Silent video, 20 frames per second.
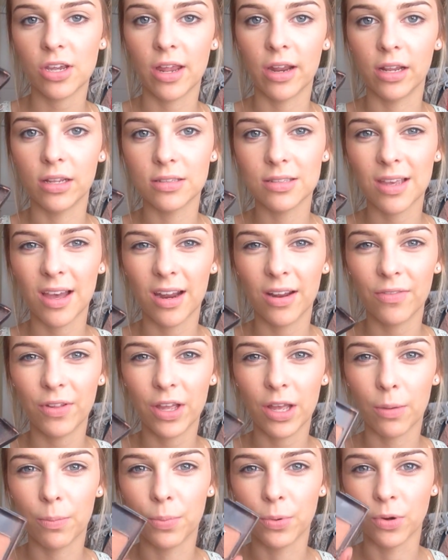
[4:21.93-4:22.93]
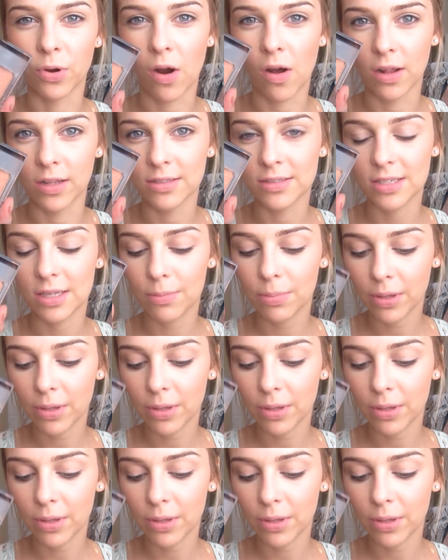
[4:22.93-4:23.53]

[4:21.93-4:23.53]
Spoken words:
and it's kind of like a bronzy